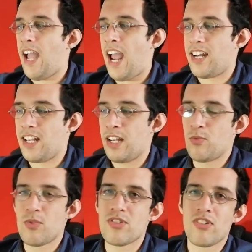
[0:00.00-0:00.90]
And it,
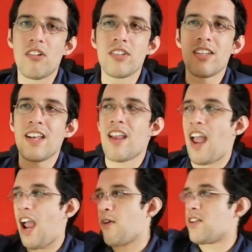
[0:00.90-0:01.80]
it resulted in
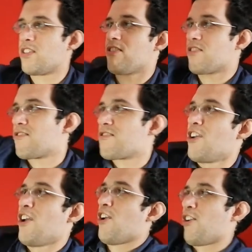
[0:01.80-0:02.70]
Harry just
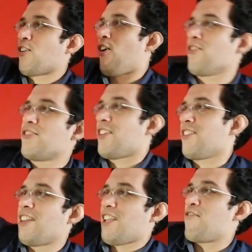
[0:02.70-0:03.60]

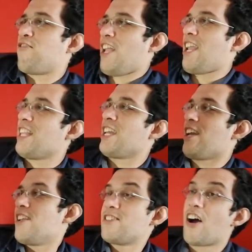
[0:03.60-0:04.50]
constantly flailing
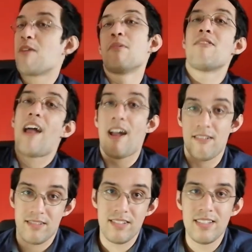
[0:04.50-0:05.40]
his arm
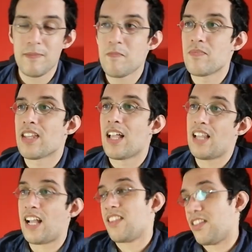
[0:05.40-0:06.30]
around,
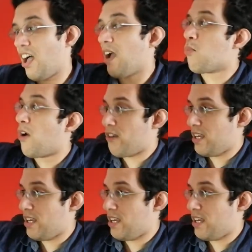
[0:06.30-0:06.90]
like the time where